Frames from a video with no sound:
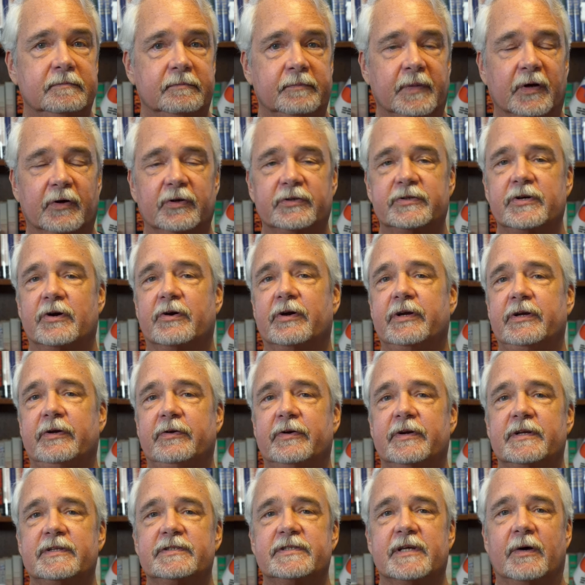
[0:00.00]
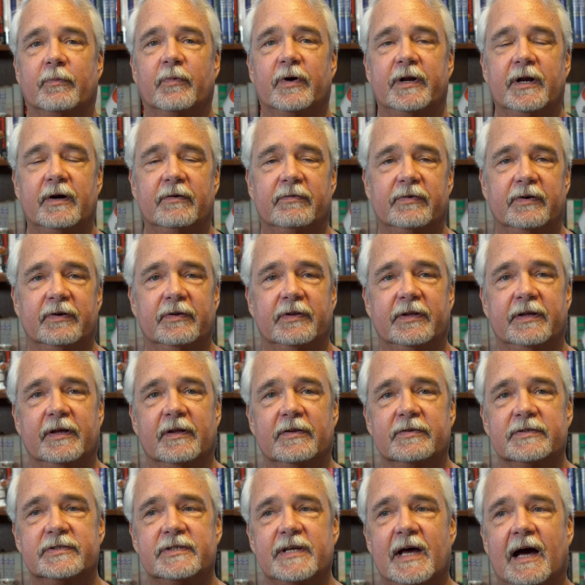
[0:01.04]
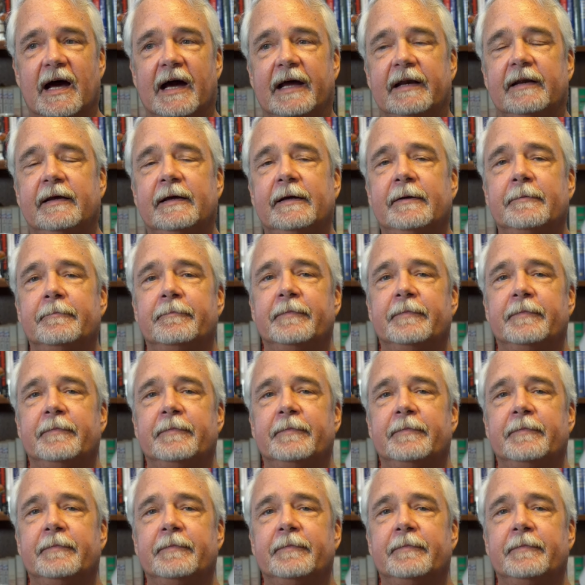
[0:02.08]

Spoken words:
military units that went over to the other side.